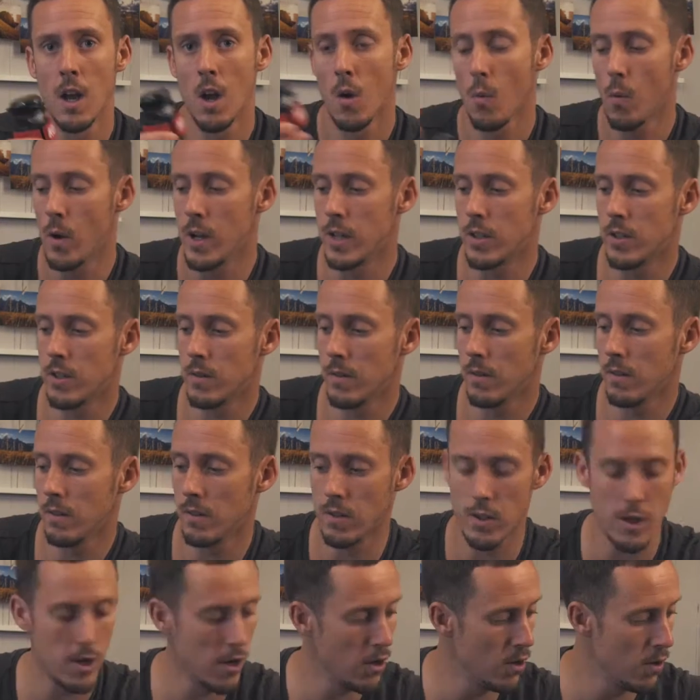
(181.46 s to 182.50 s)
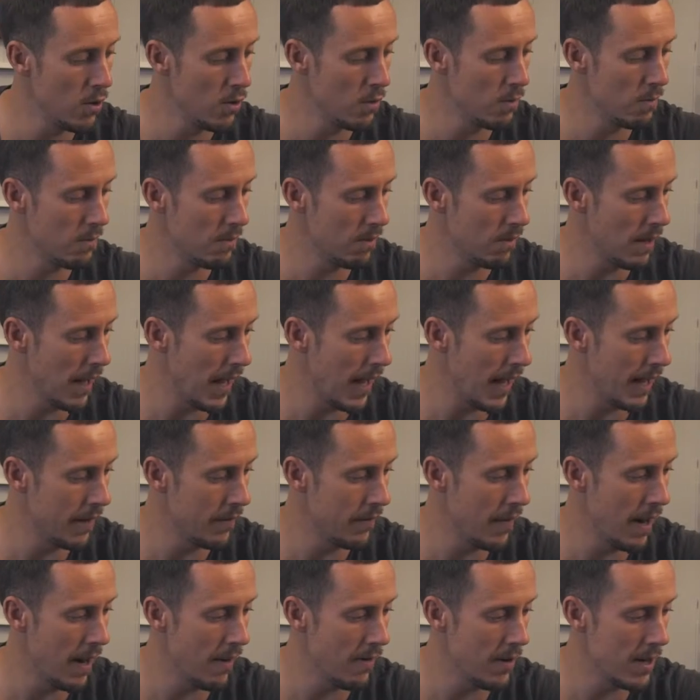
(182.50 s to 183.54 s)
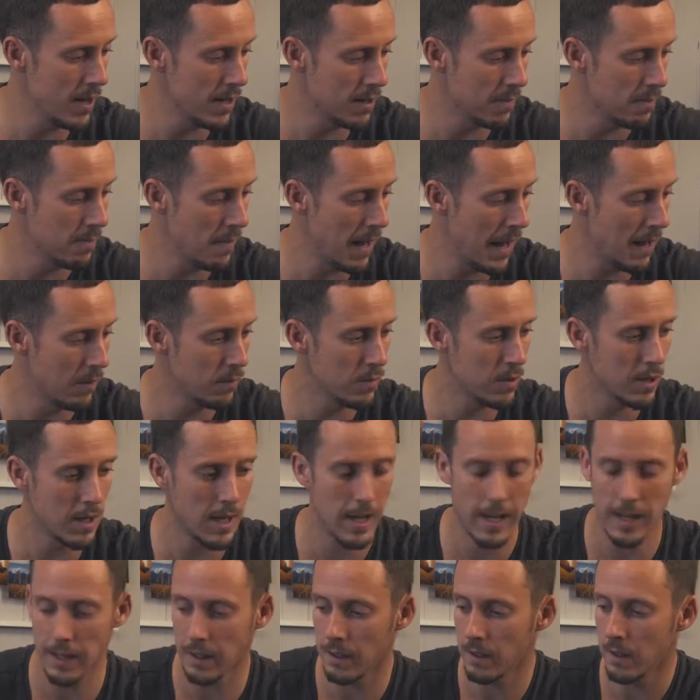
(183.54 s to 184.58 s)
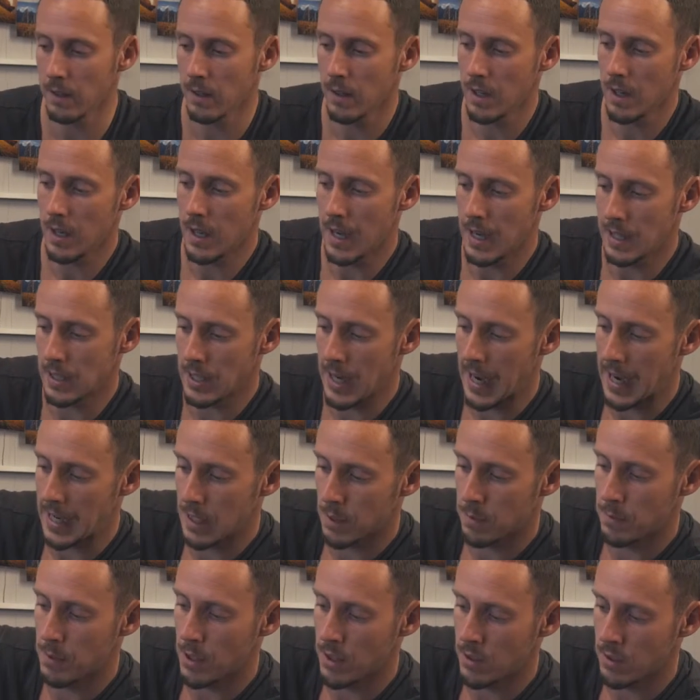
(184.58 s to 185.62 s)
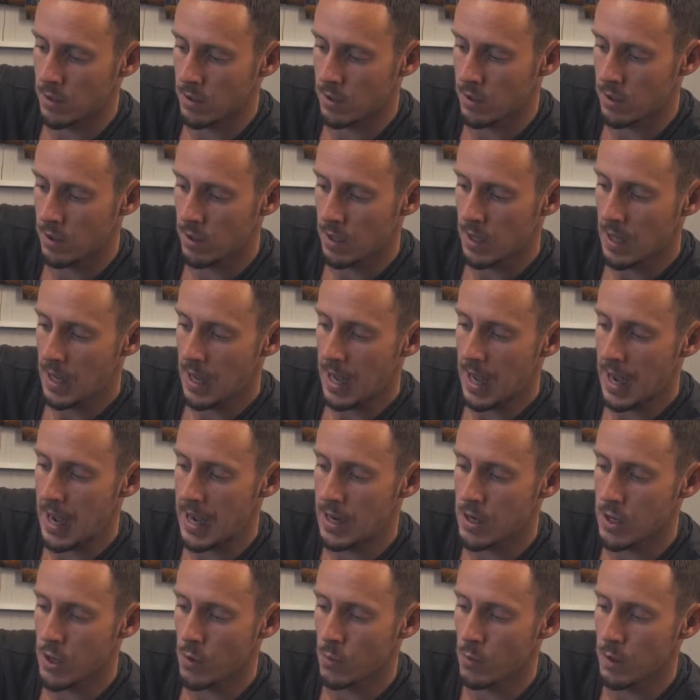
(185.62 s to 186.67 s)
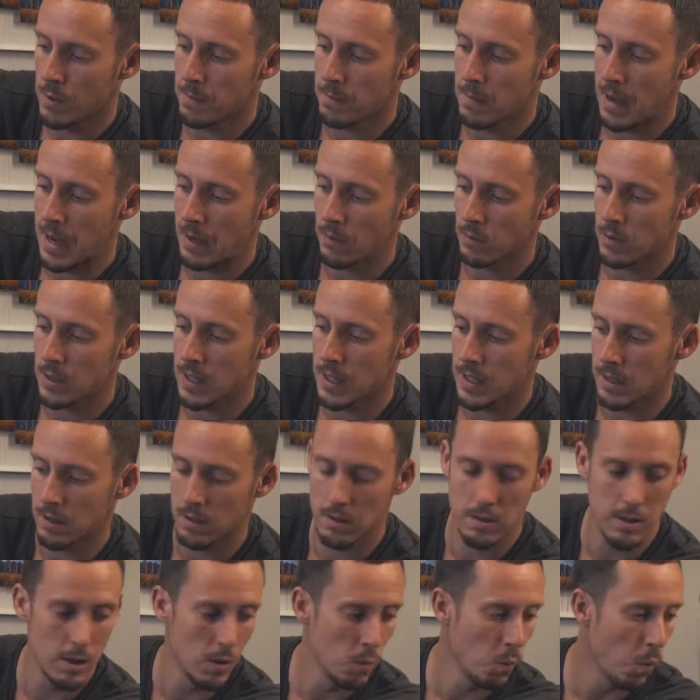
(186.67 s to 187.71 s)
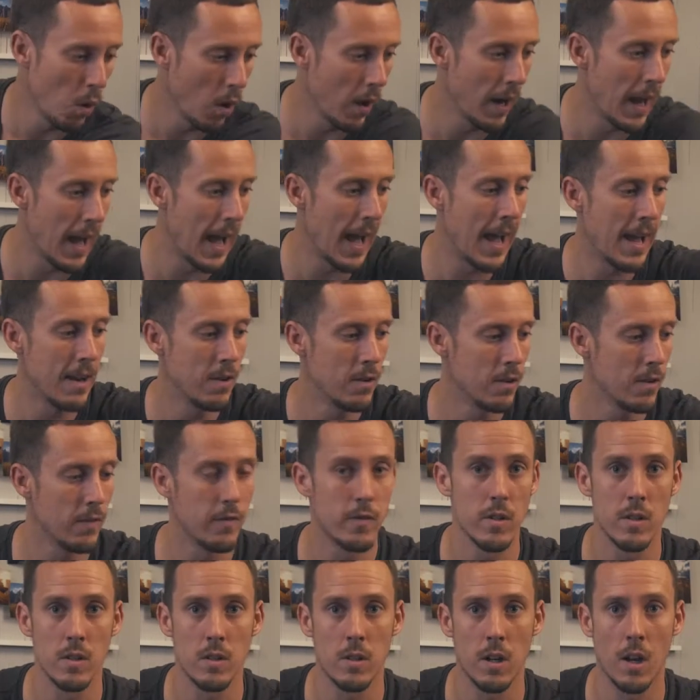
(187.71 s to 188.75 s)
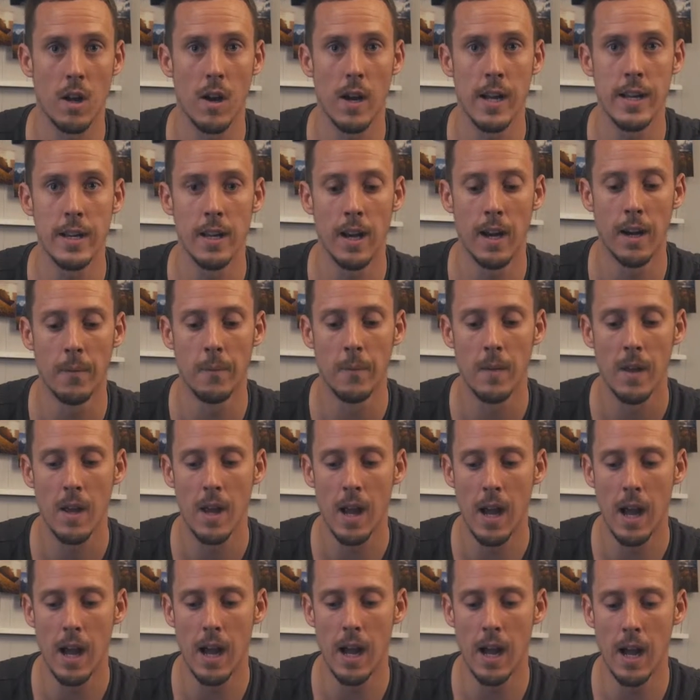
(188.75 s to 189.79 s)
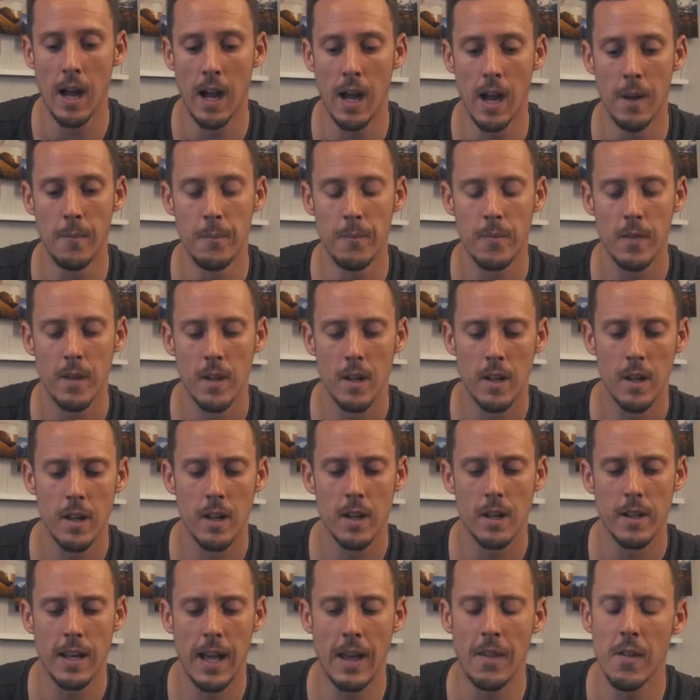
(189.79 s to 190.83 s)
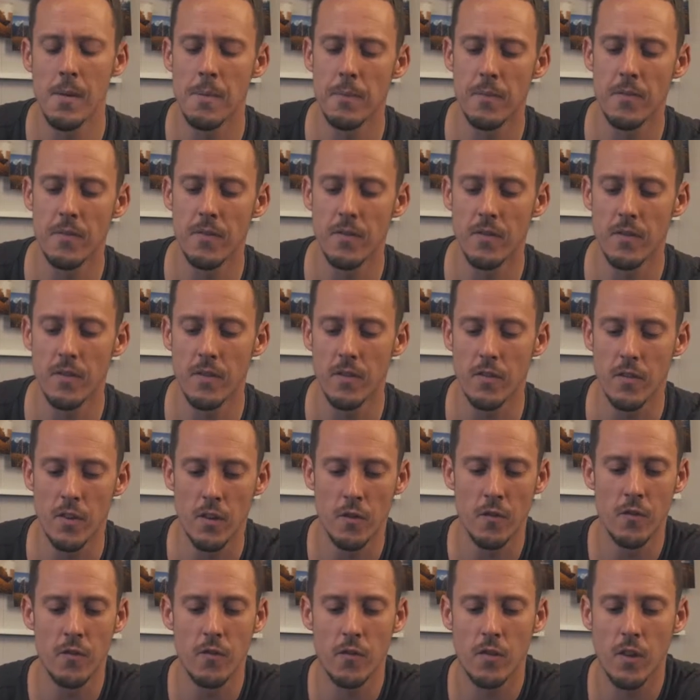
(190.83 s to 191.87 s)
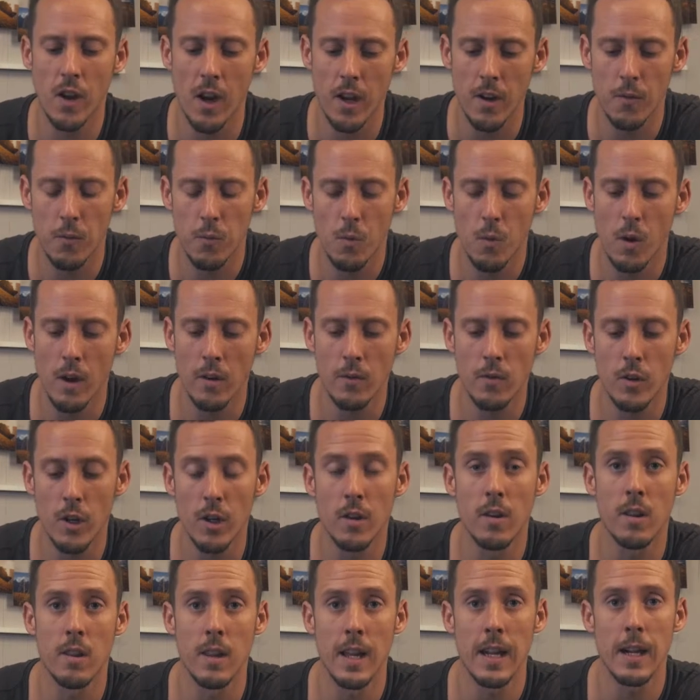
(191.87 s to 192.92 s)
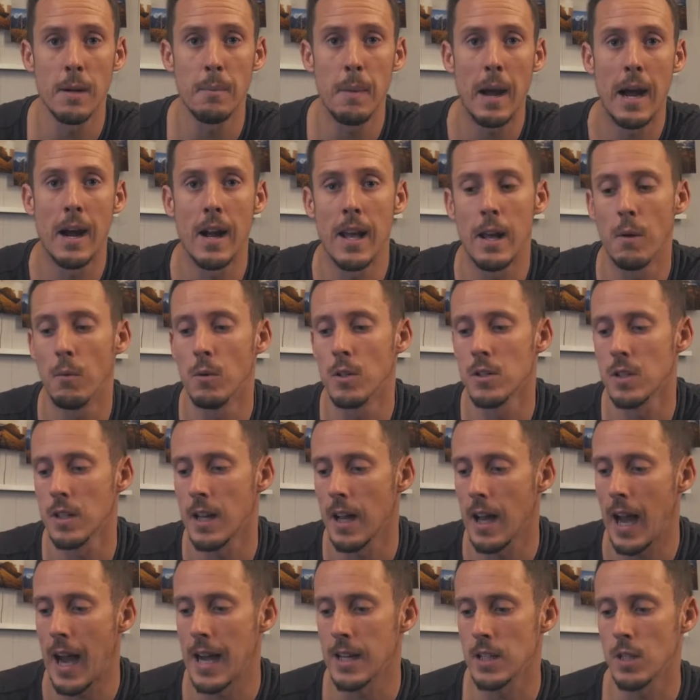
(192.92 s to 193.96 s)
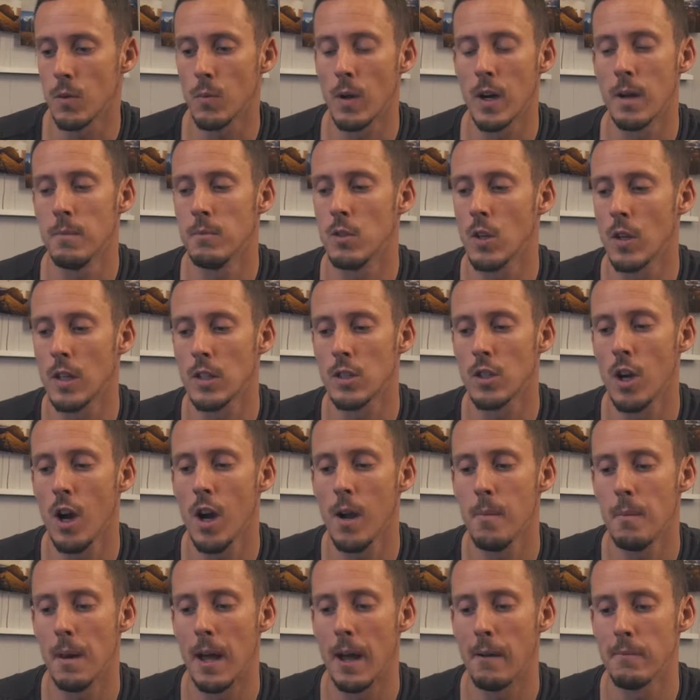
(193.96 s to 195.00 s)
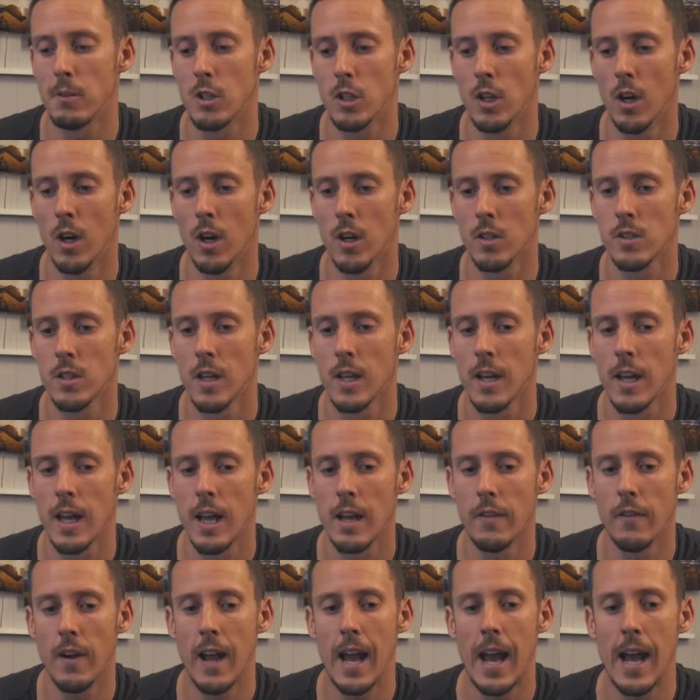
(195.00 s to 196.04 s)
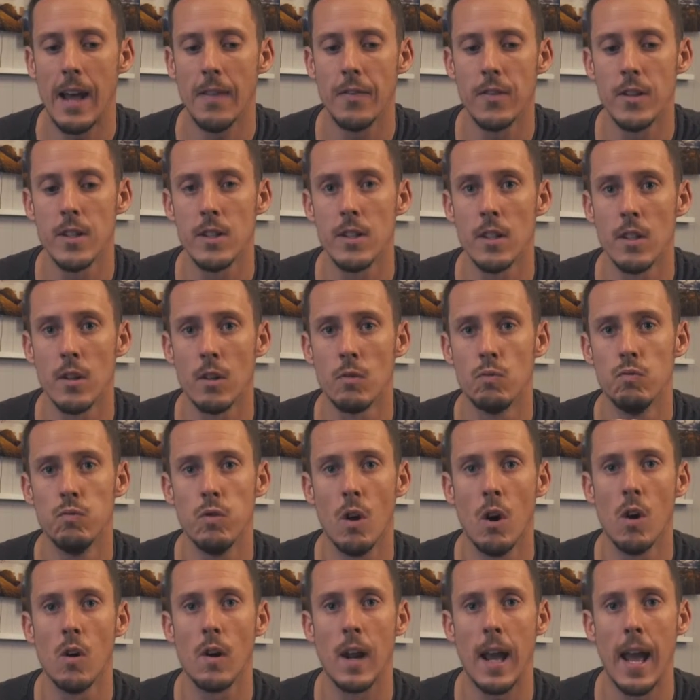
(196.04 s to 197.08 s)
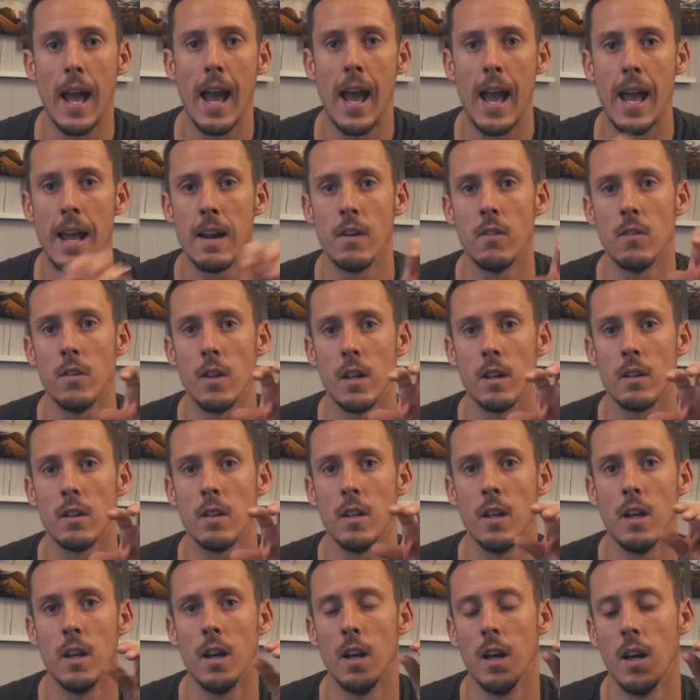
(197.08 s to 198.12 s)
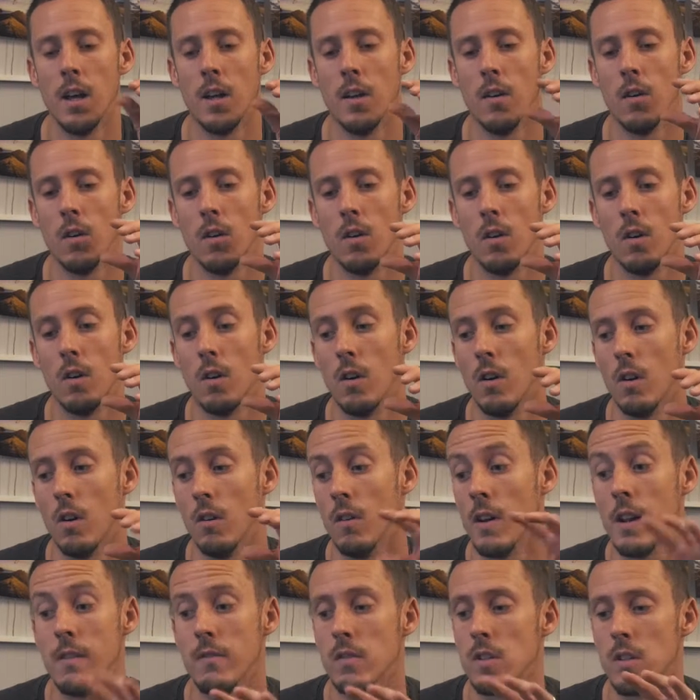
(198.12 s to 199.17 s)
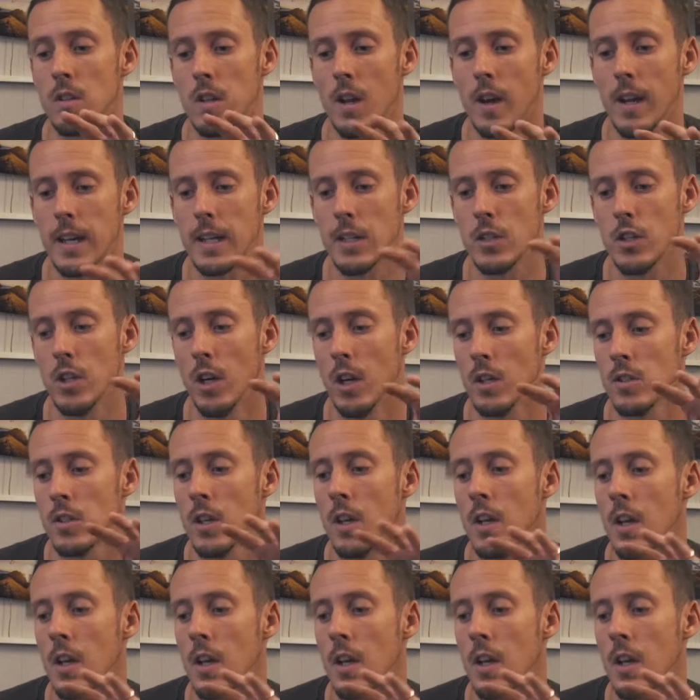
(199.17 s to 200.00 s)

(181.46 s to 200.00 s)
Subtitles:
which you had various mounting attachments and you would mount it to one end of the slider. Now the kind of one good thing about it was that actually when I'm doing time-lapse shots, if I had this at the wrong end, or even sliding shots,